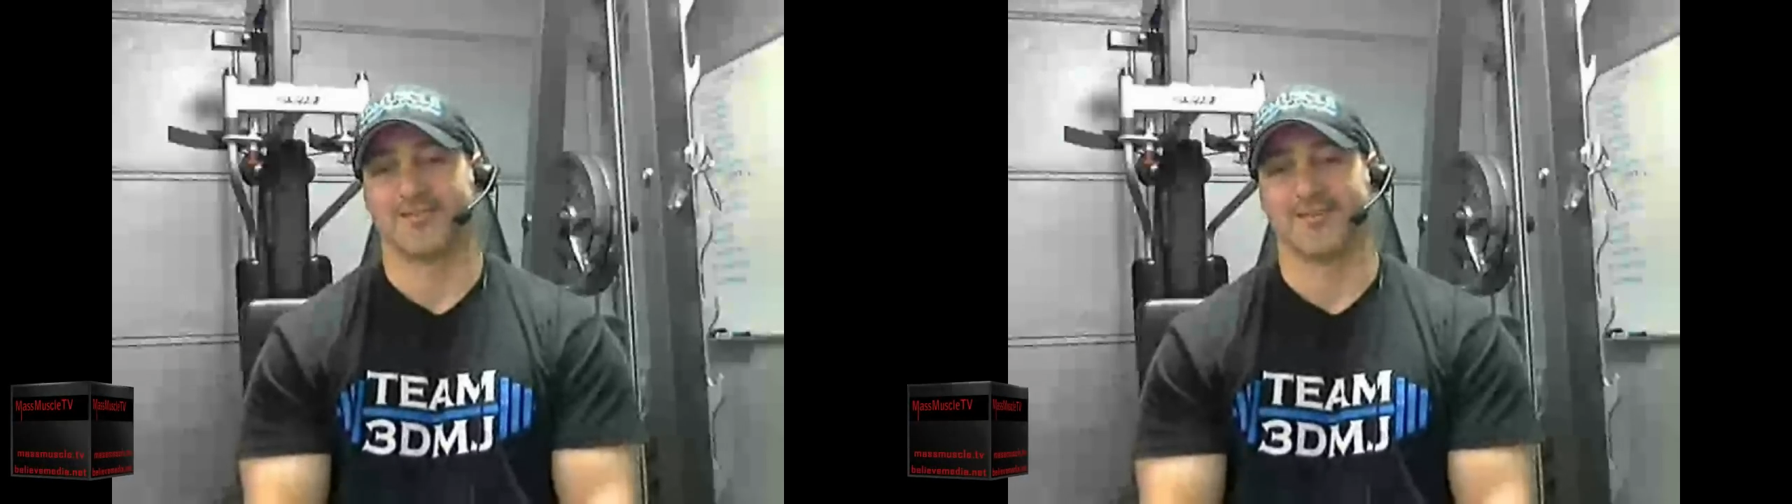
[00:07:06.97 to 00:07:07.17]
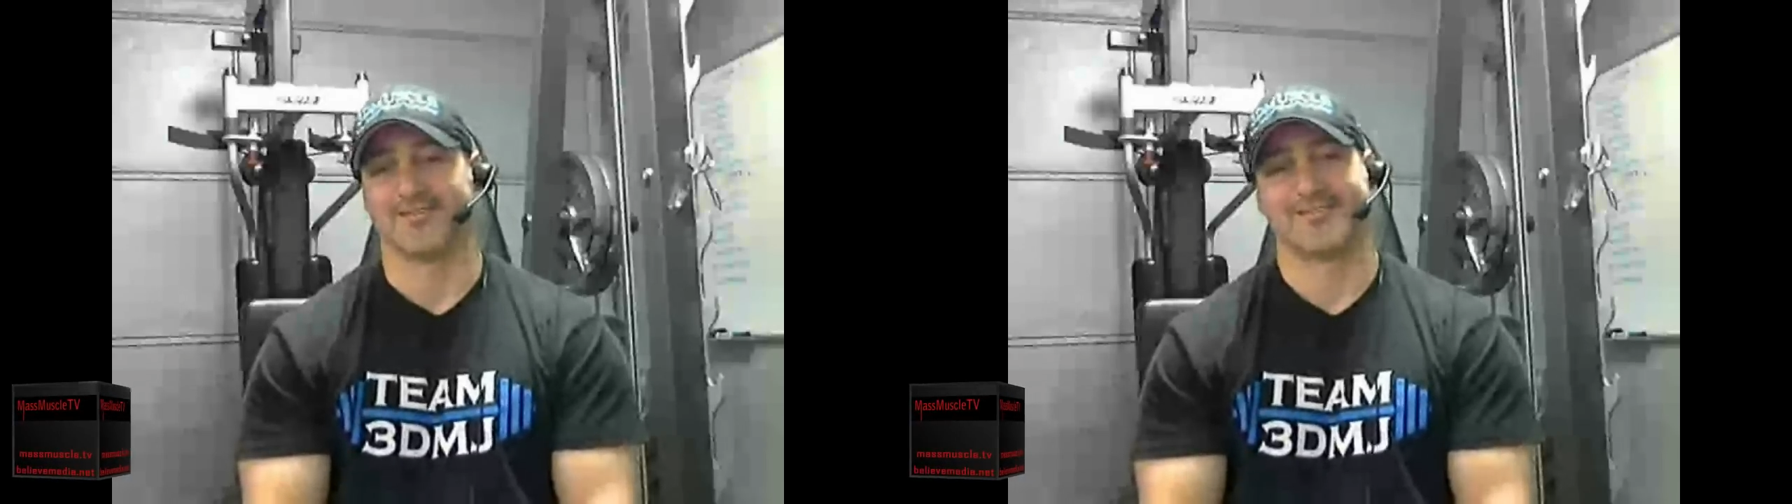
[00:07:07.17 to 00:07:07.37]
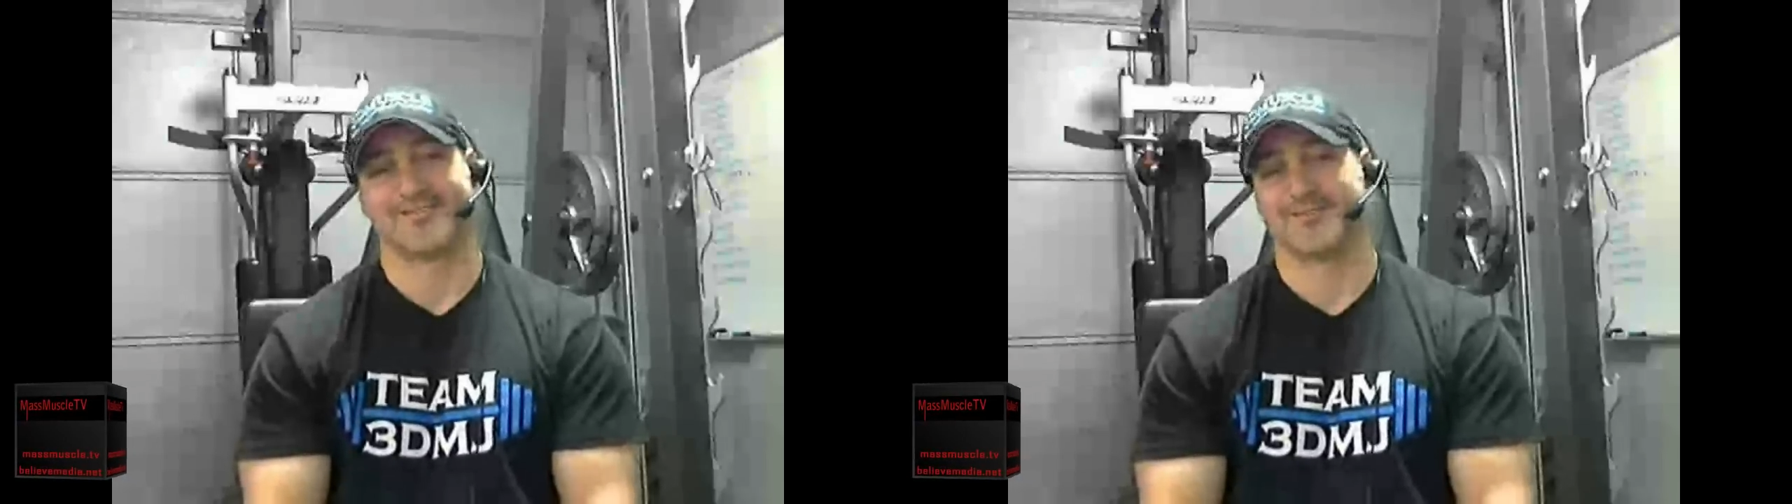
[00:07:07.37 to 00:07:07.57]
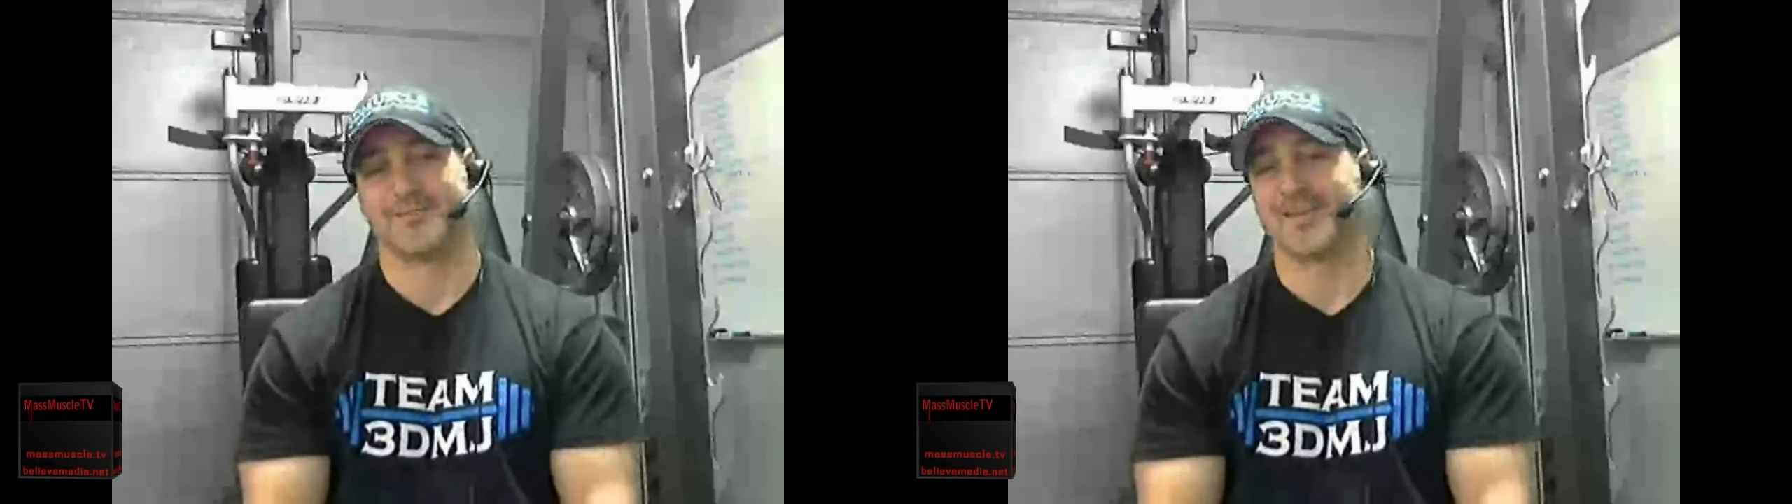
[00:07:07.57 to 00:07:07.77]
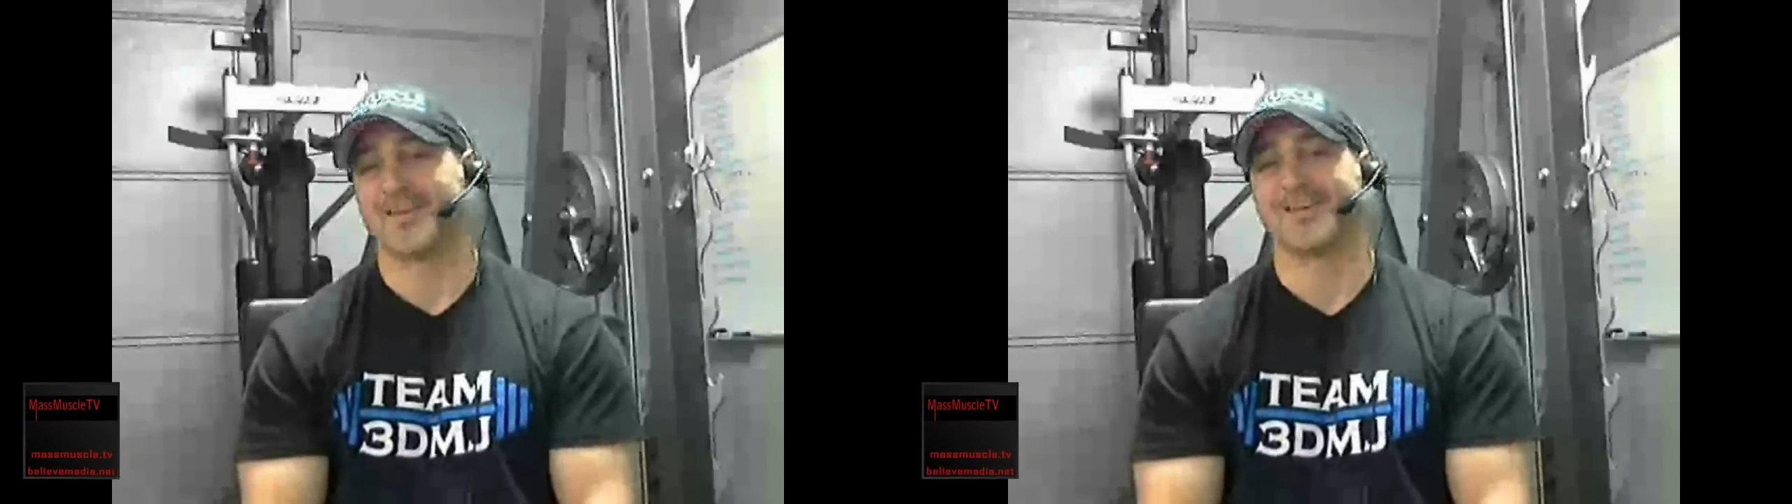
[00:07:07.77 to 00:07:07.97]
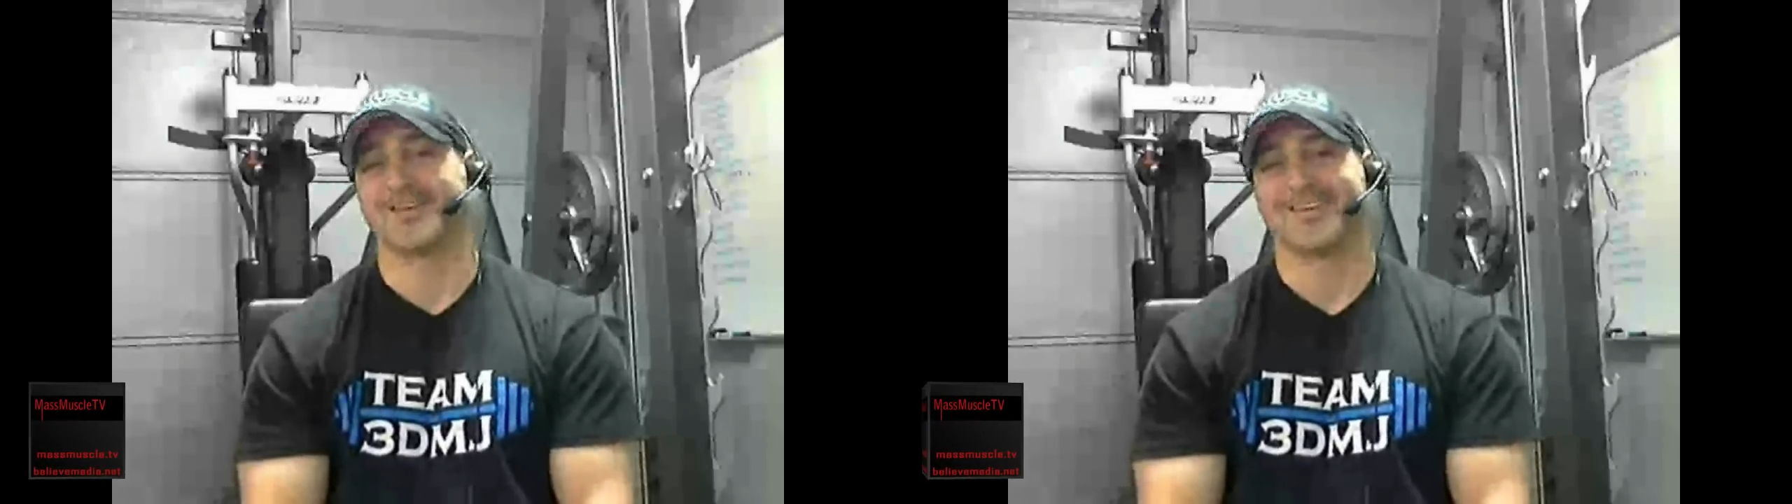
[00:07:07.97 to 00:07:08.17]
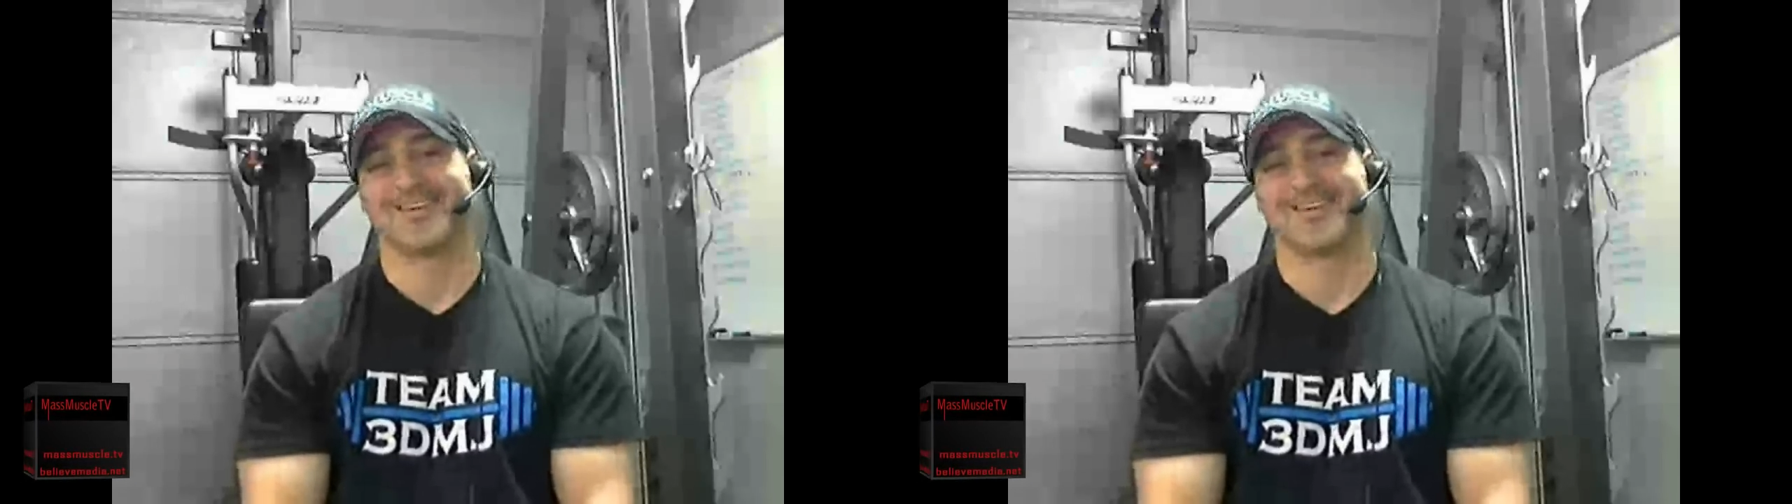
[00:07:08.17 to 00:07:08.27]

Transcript: And you know, to me,